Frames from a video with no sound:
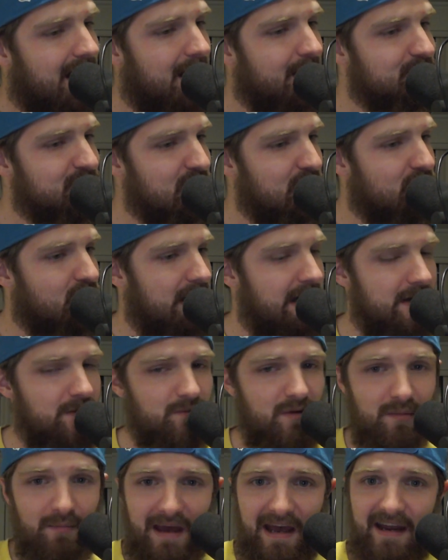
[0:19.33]
I'm so glad to
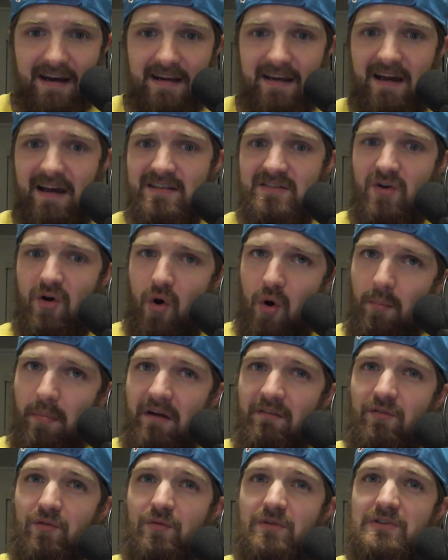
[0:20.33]
be back, guys. I hope
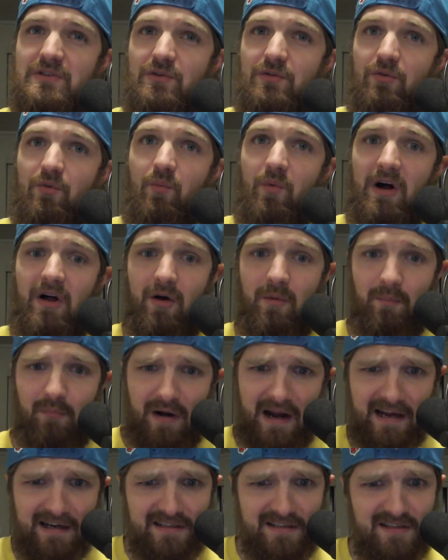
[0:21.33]
everyone's doing well,
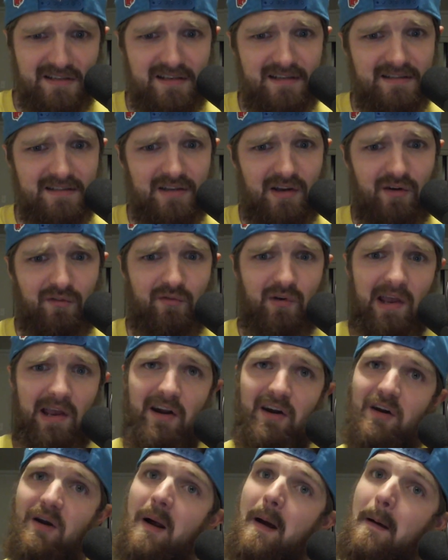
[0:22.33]
practicing
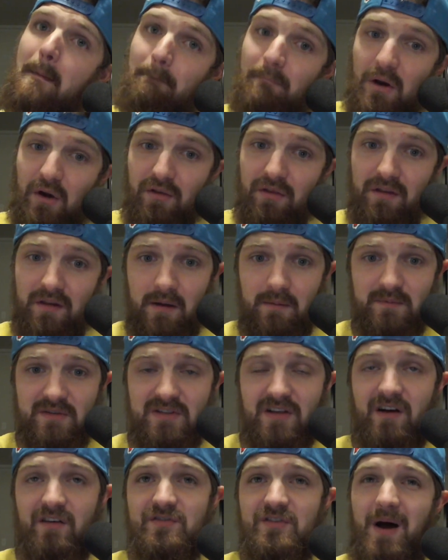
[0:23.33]
self-care, building
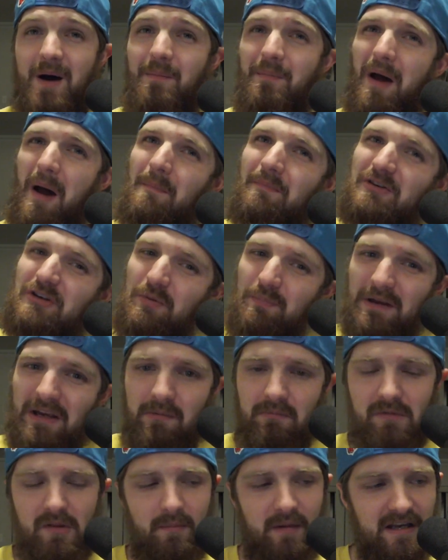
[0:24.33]
themselves up to
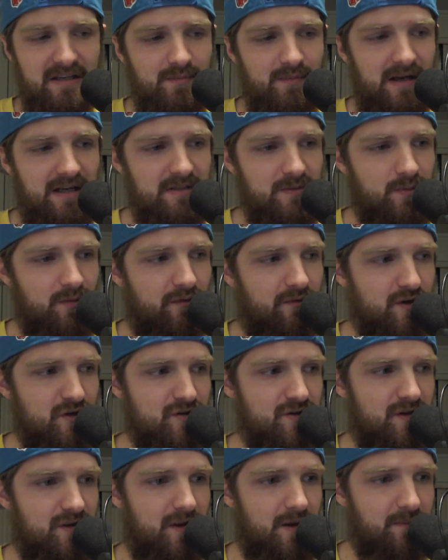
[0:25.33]
becoming the best possible
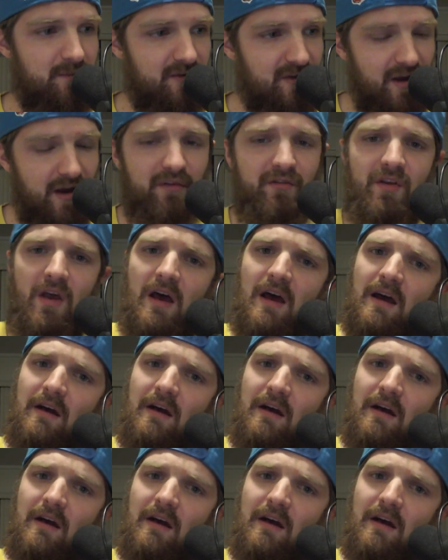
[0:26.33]
version of themselves.